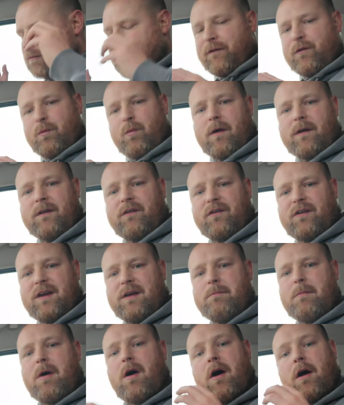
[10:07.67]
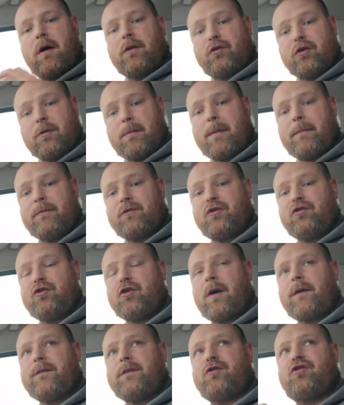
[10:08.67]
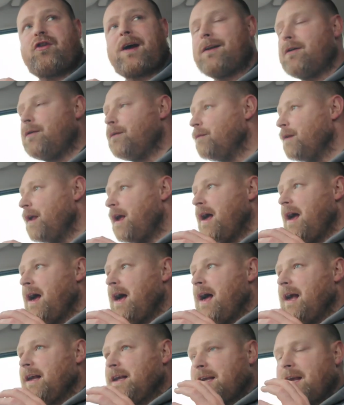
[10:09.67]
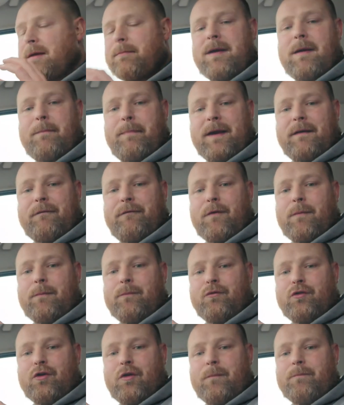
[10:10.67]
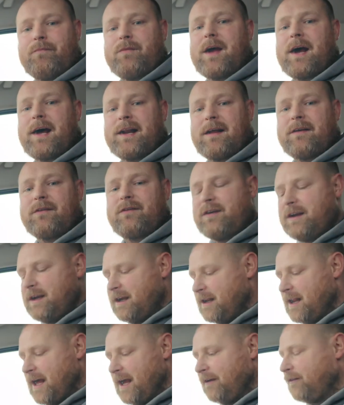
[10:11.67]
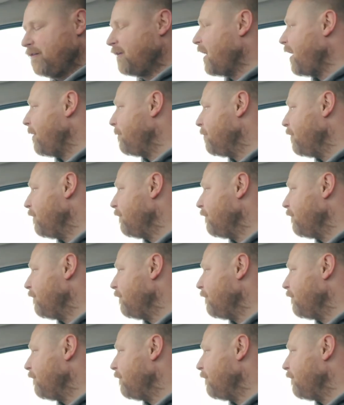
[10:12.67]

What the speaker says: If you want to see more, do remember to join the channel. Give me a big thumbs up and I'll see you next time.